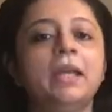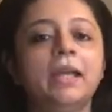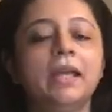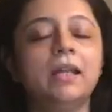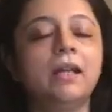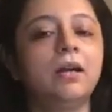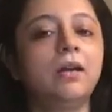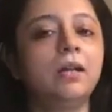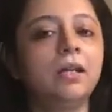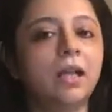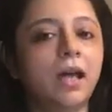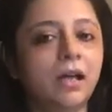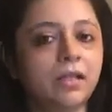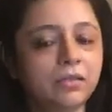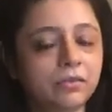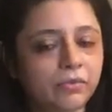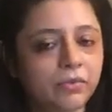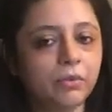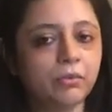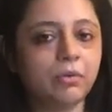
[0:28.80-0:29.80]
In our last
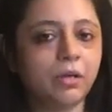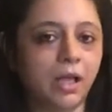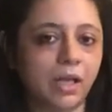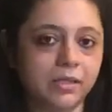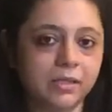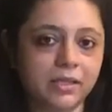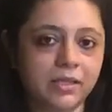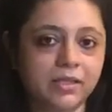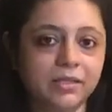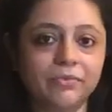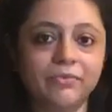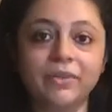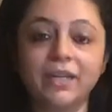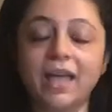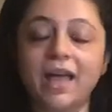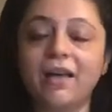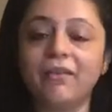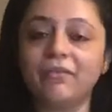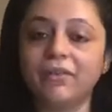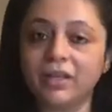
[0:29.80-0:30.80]
few classes, we
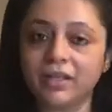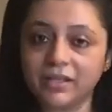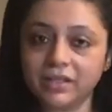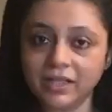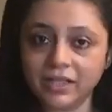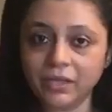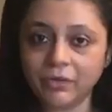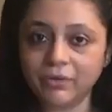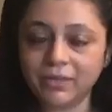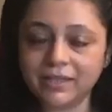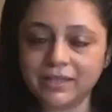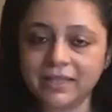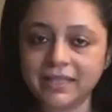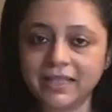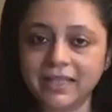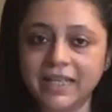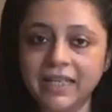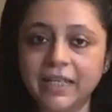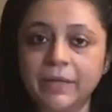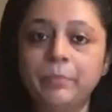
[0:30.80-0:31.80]
have
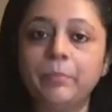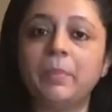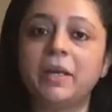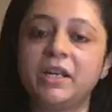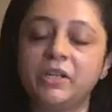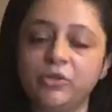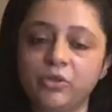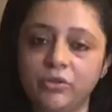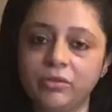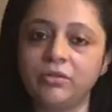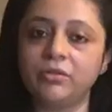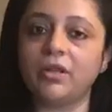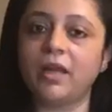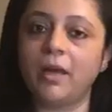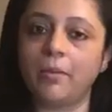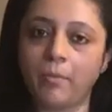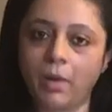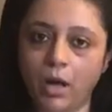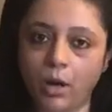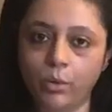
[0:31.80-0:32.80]
continuously mentioned
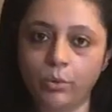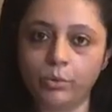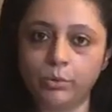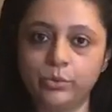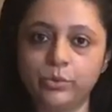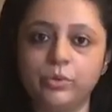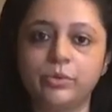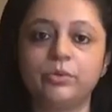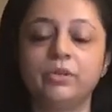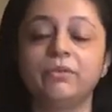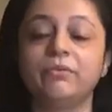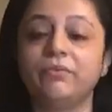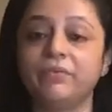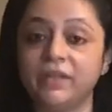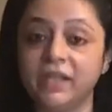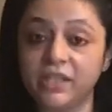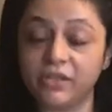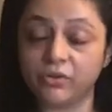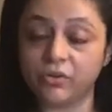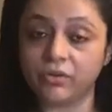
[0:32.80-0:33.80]
about the
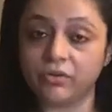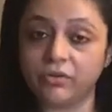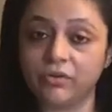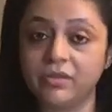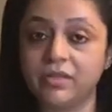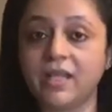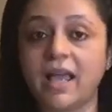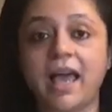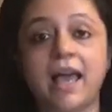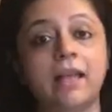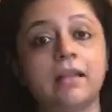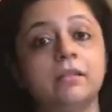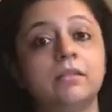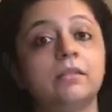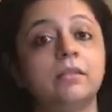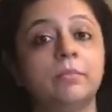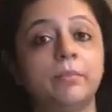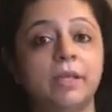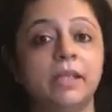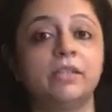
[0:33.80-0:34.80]
features and
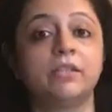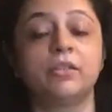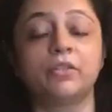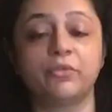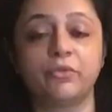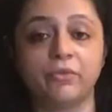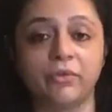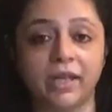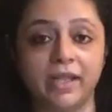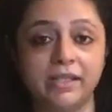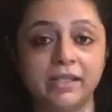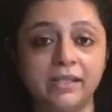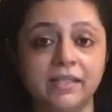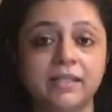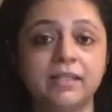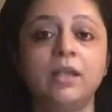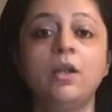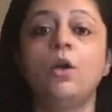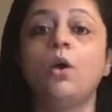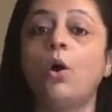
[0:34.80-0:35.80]
the major trends
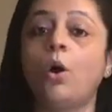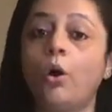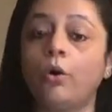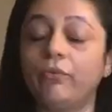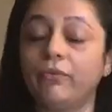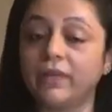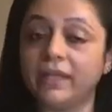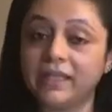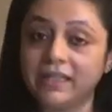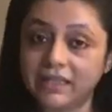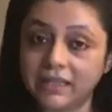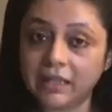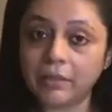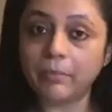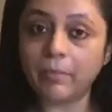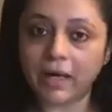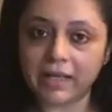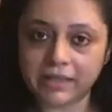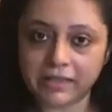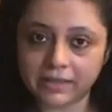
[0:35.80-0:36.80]
of Indian
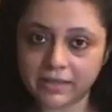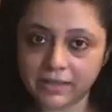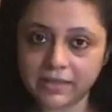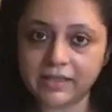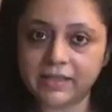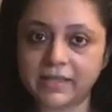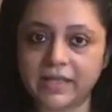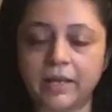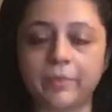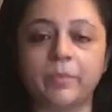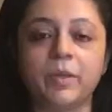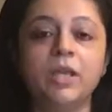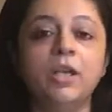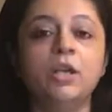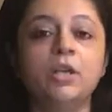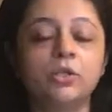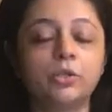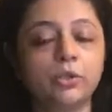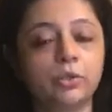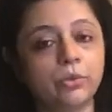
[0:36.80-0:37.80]
party system.
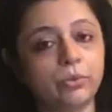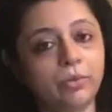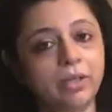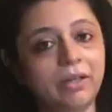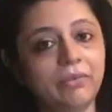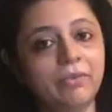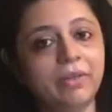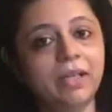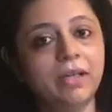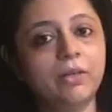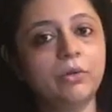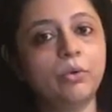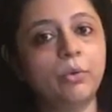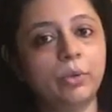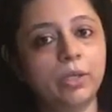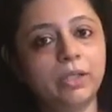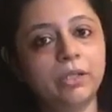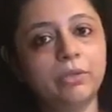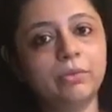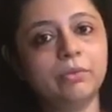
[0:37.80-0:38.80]
So today we are
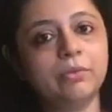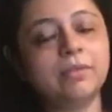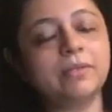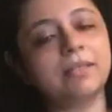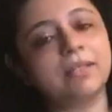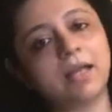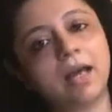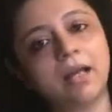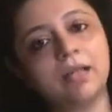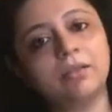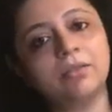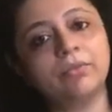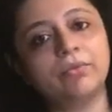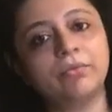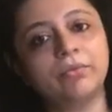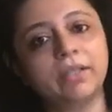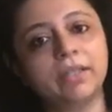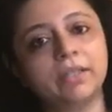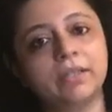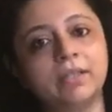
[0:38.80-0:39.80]
going to start
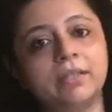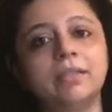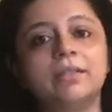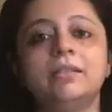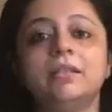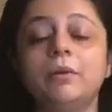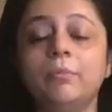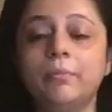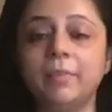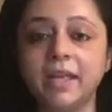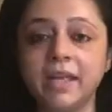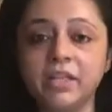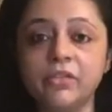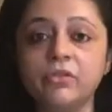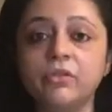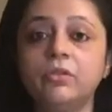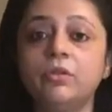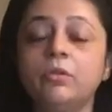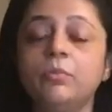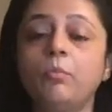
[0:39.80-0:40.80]
with the
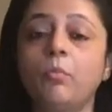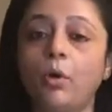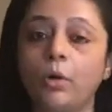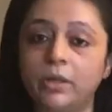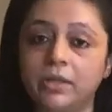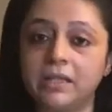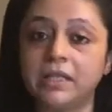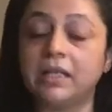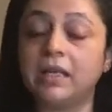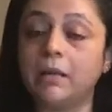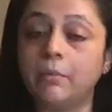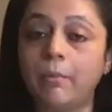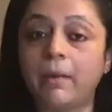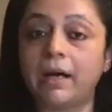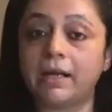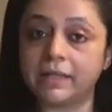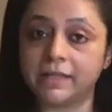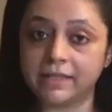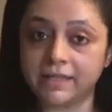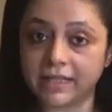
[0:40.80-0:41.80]
major political
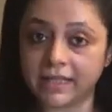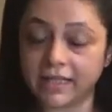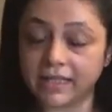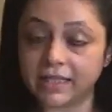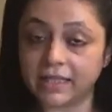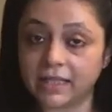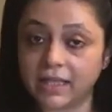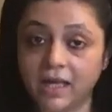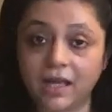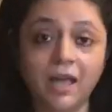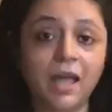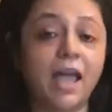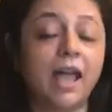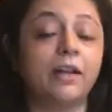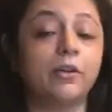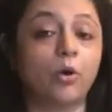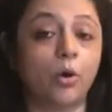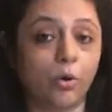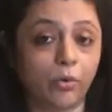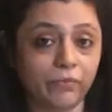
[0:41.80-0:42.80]
parties in India, and
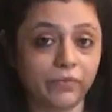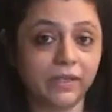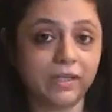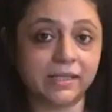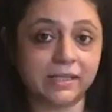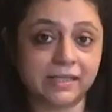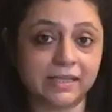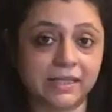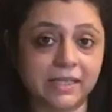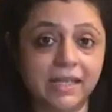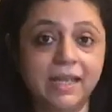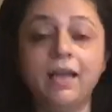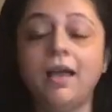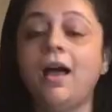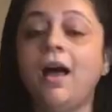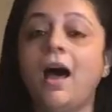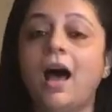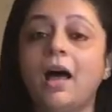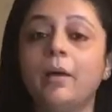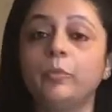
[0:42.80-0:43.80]
obviously
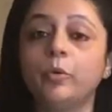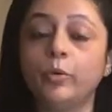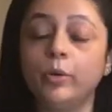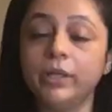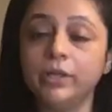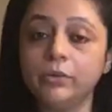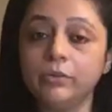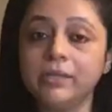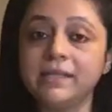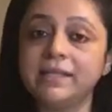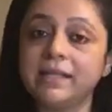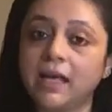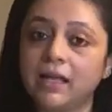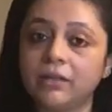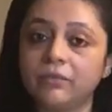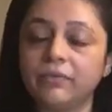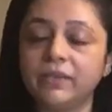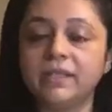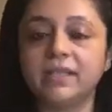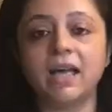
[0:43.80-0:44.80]
I'm going to start
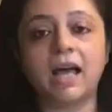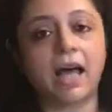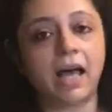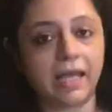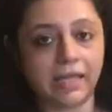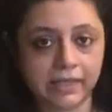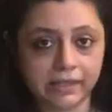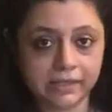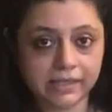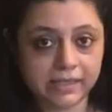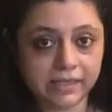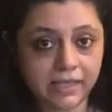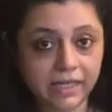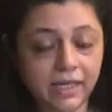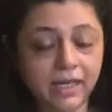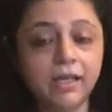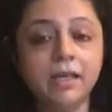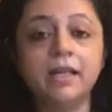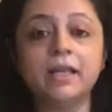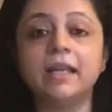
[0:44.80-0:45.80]
with the INC,
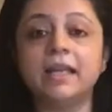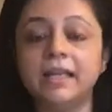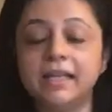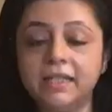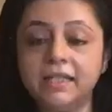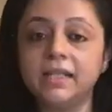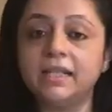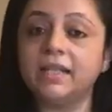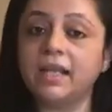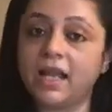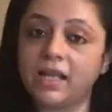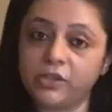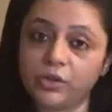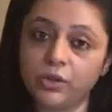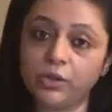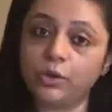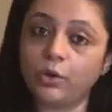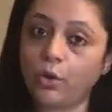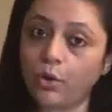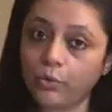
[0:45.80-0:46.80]
Indian
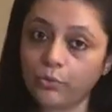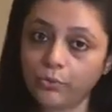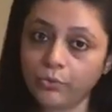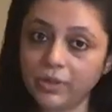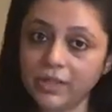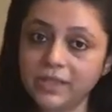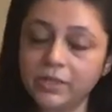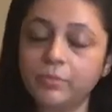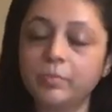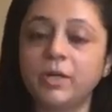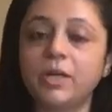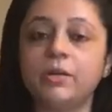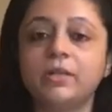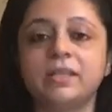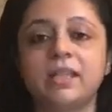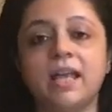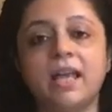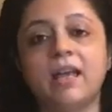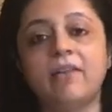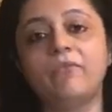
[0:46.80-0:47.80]
National Congress, because
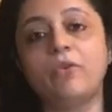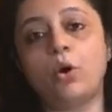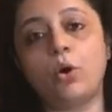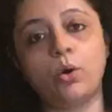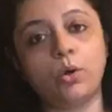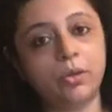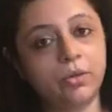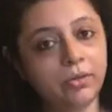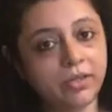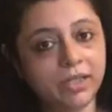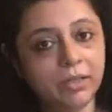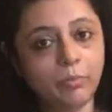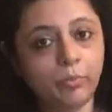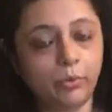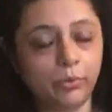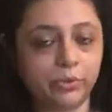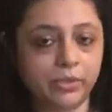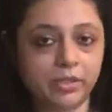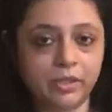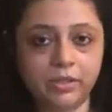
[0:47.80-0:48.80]
I have already
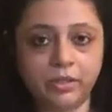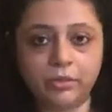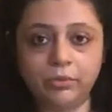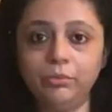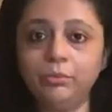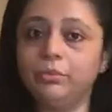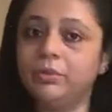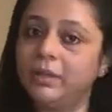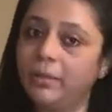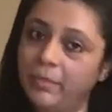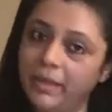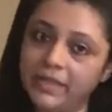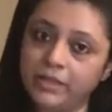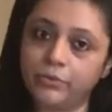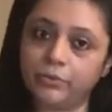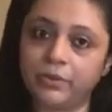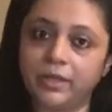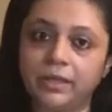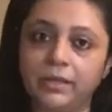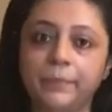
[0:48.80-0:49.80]
posted you the
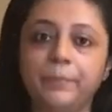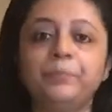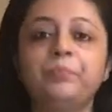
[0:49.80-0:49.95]
material.